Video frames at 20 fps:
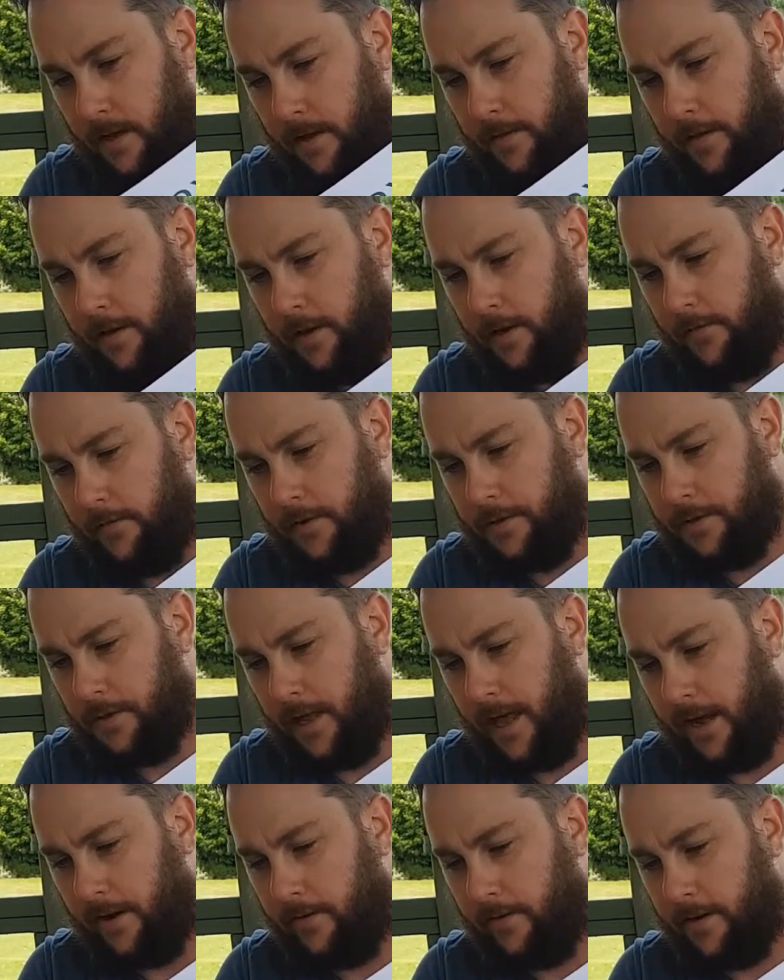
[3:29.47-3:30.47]
universal
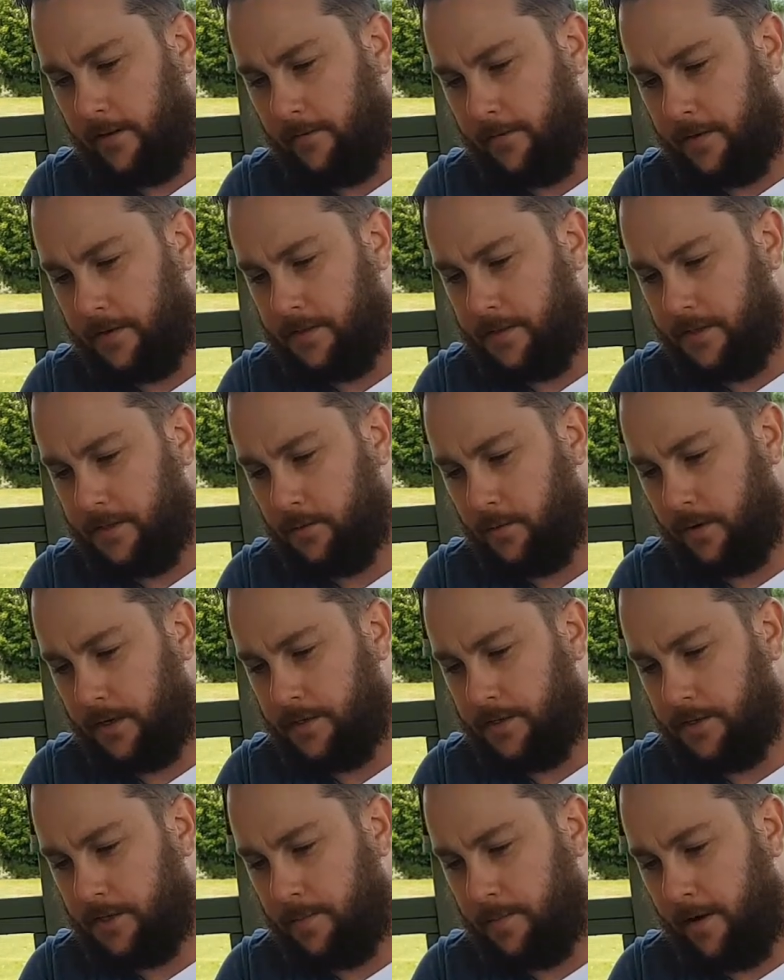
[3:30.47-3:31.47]
acronym for the
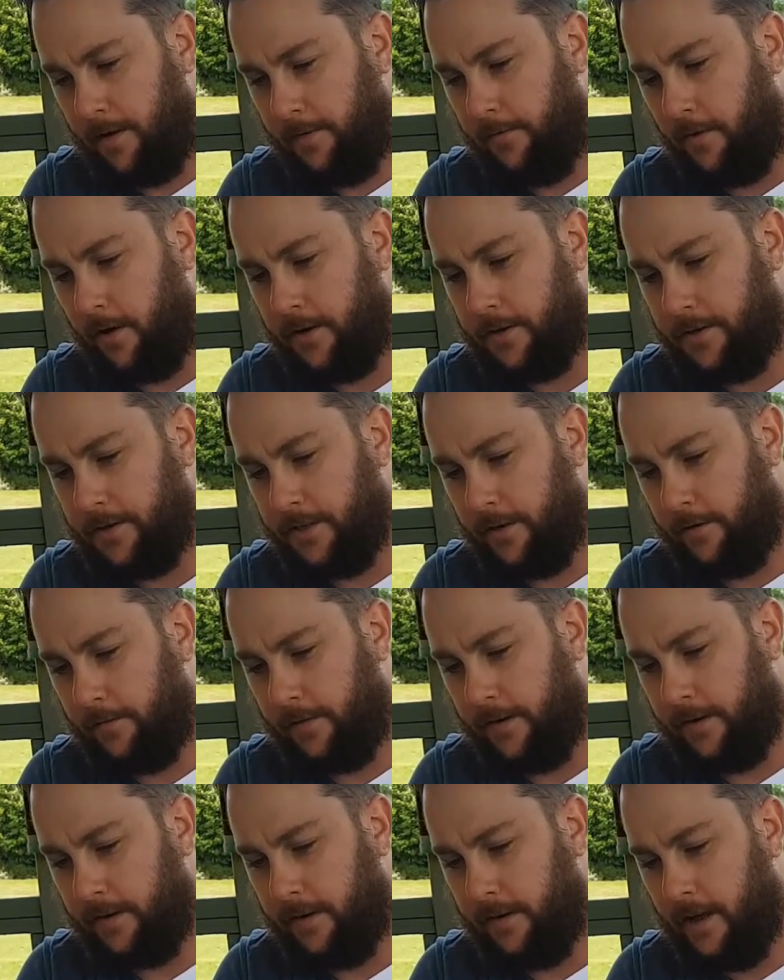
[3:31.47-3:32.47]
situations you may find yourself
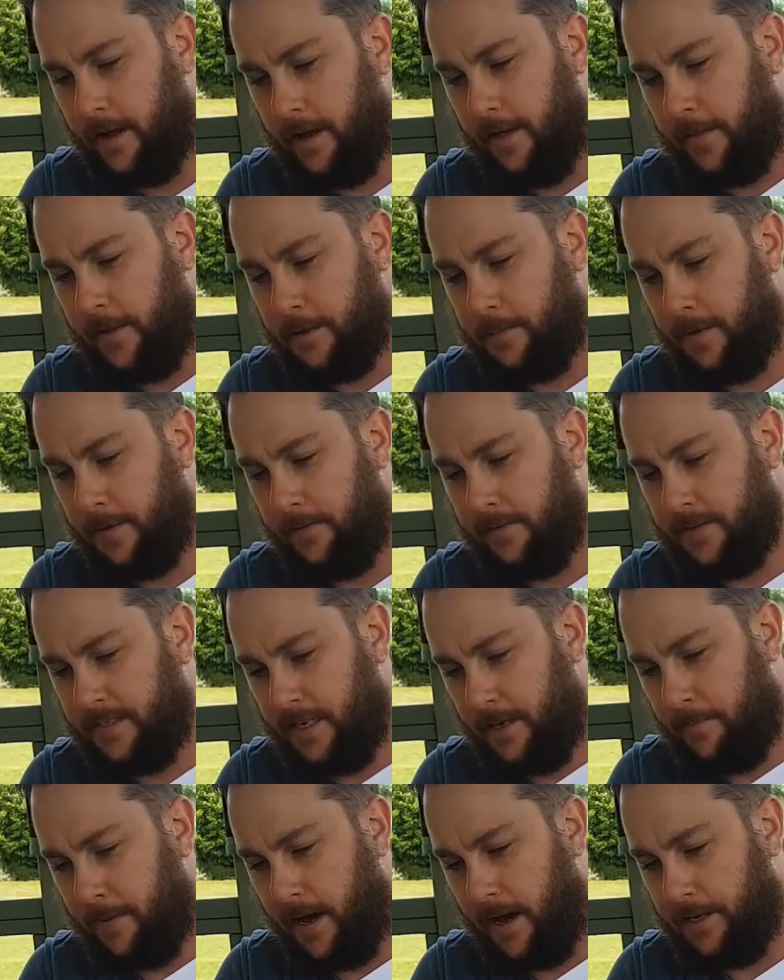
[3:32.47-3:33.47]
in is
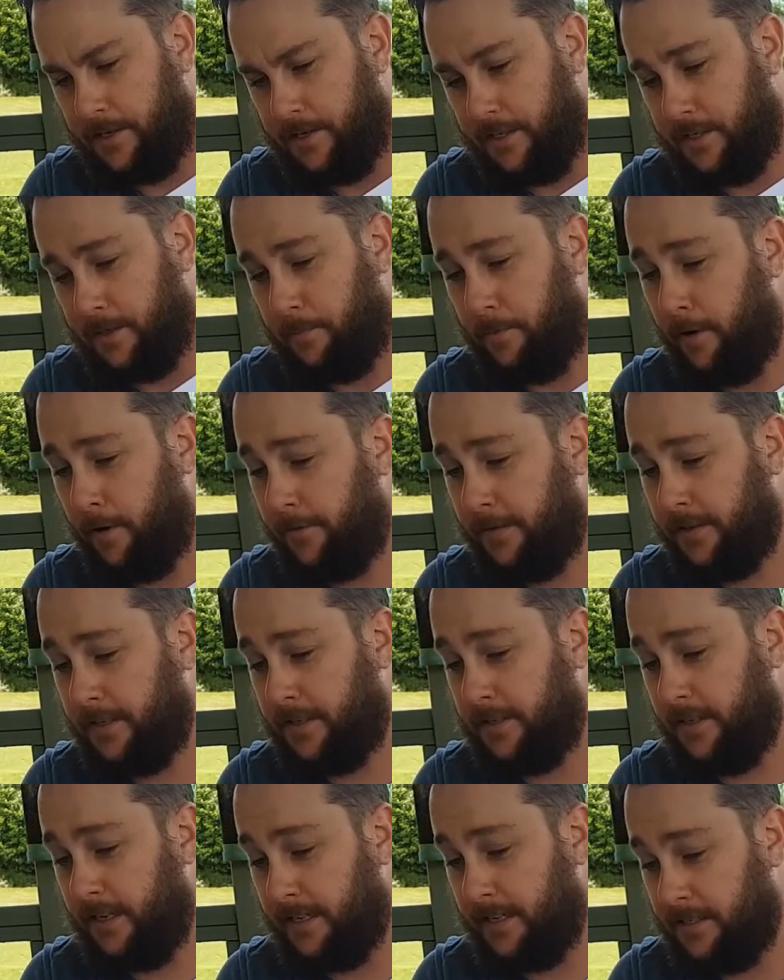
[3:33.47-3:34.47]
PVC patch is a perfect
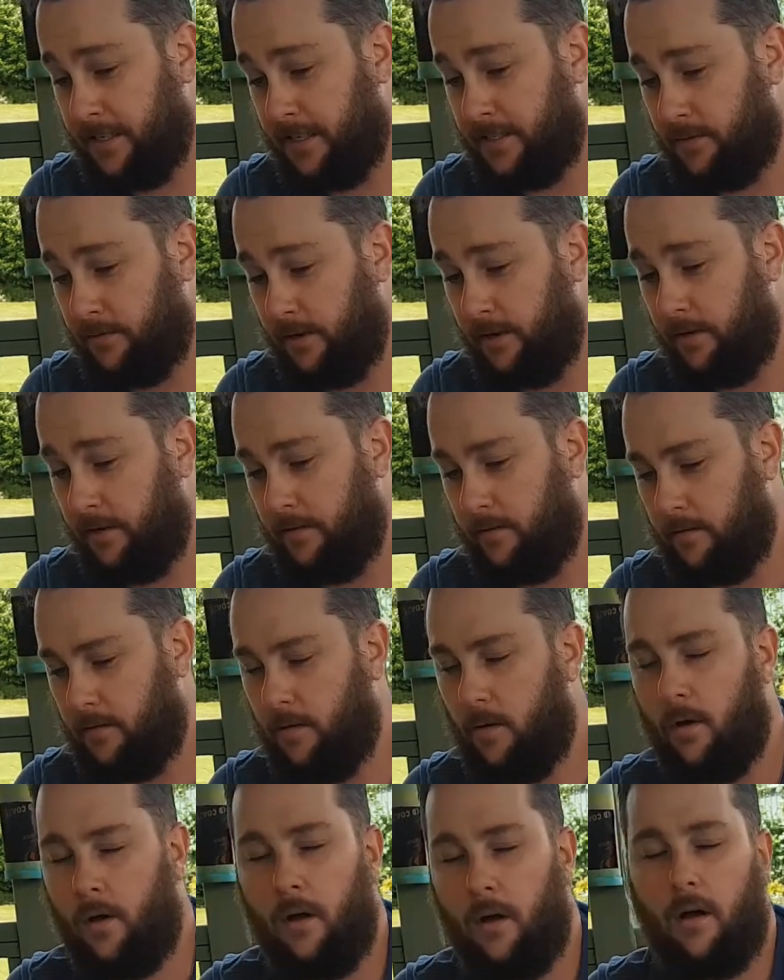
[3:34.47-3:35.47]
accessory.
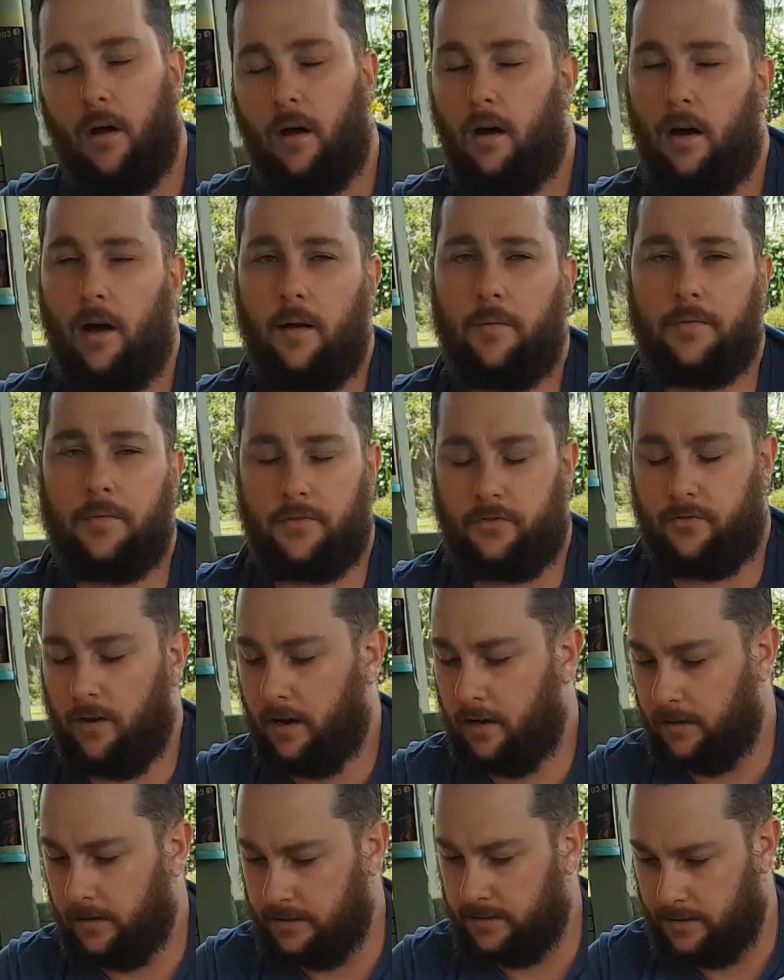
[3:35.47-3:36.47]
I'm
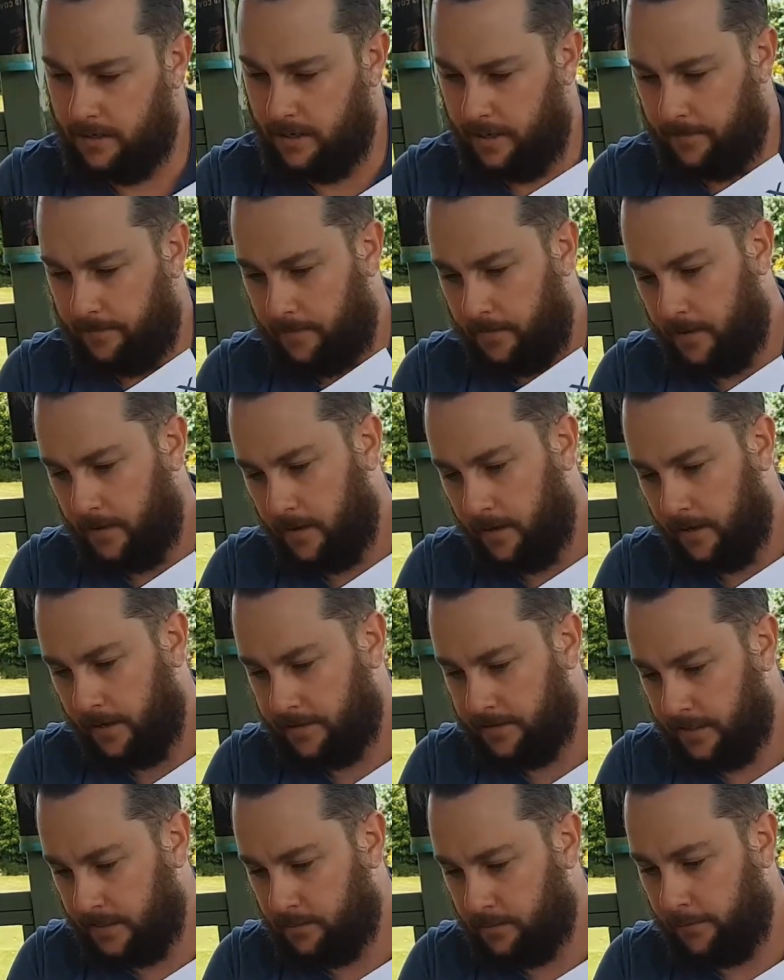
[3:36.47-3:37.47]
struggling today.
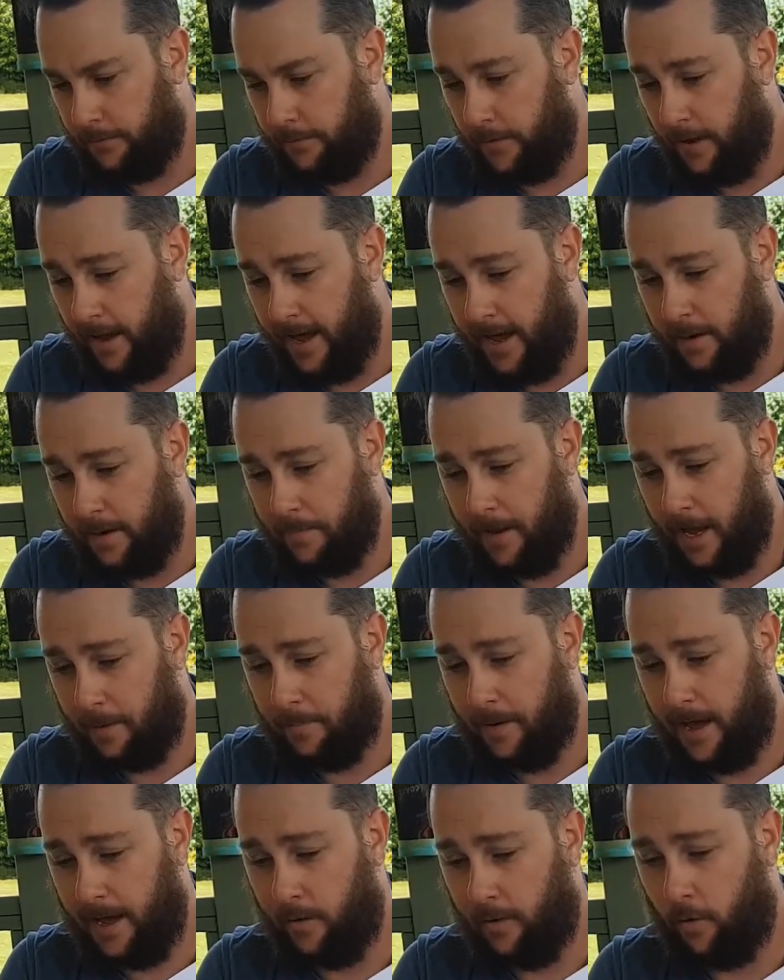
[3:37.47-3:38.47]
Accessory for your hat,
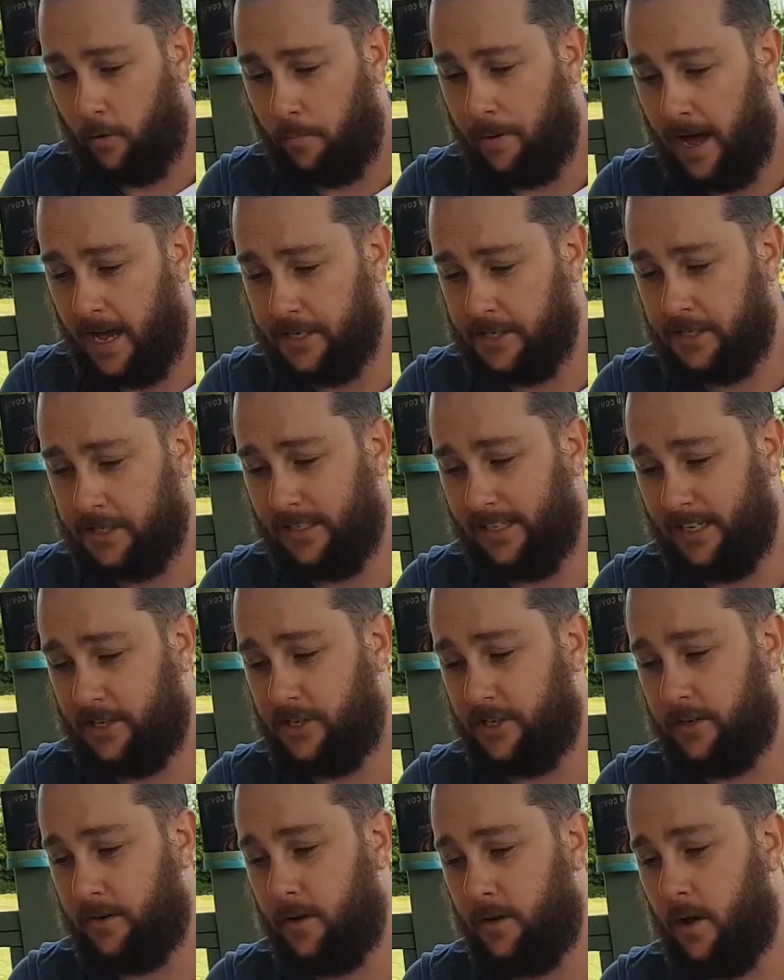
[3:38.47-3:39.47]
backpack or patch
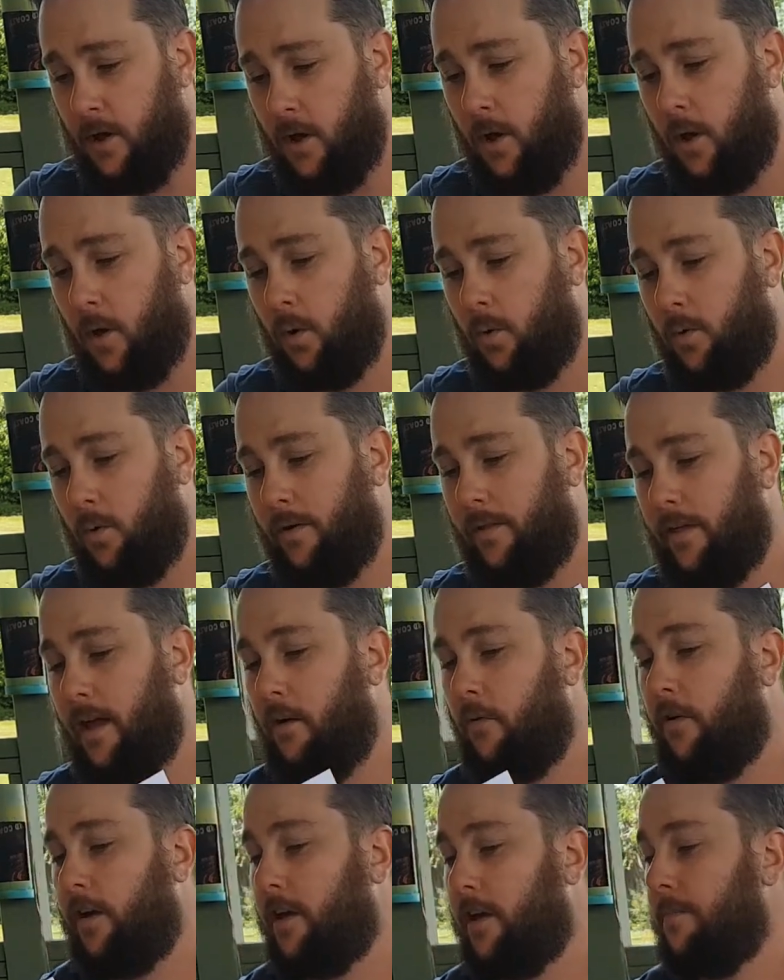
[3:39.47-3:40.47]
collection with a
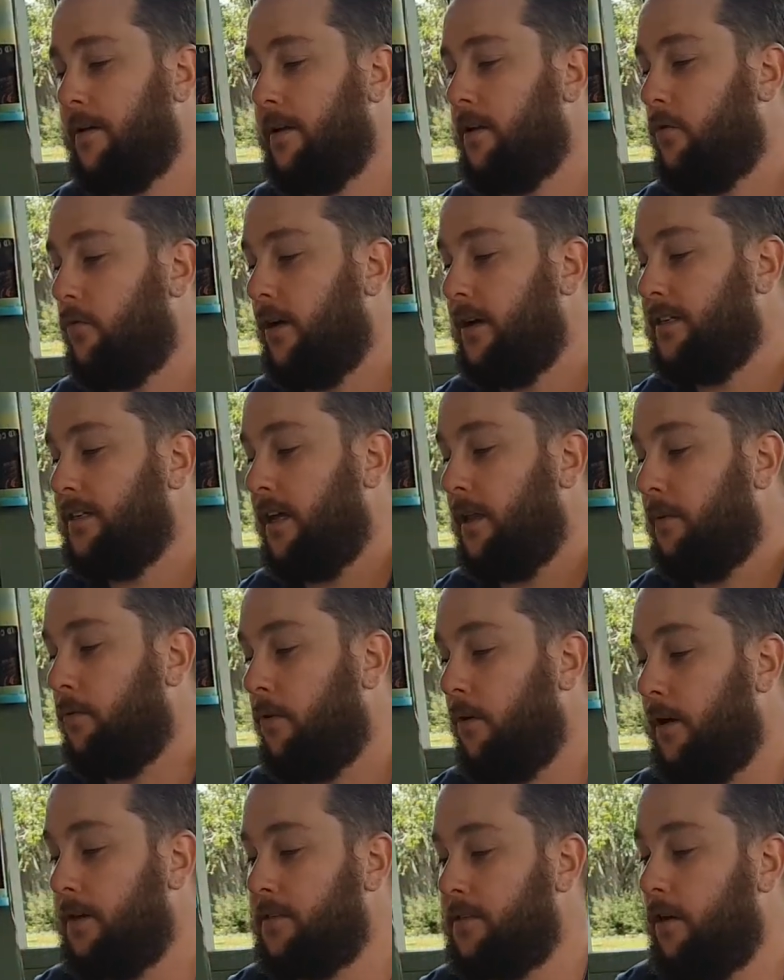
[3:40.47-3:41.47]
recommended retail
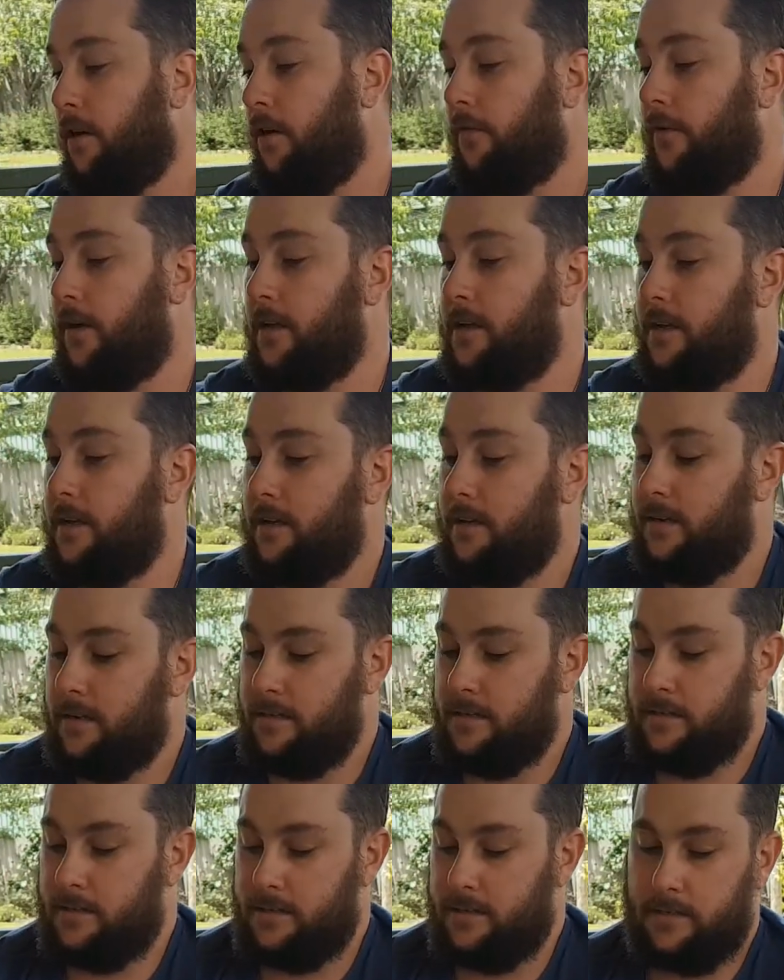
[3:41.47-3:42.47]
price of
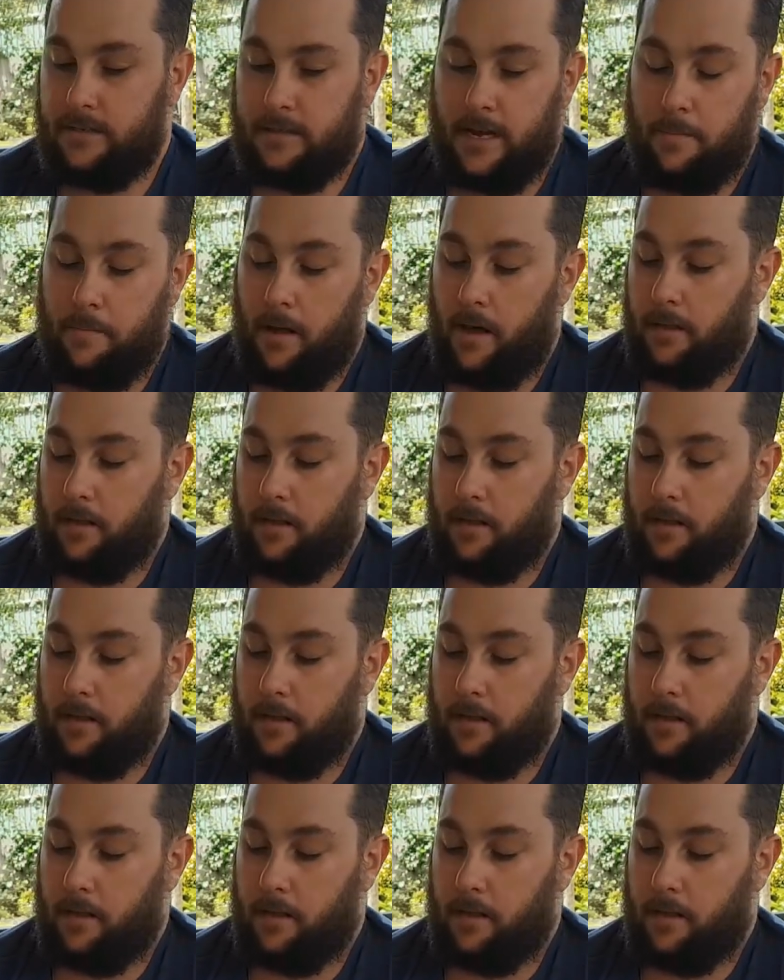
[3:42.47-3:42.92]
$10.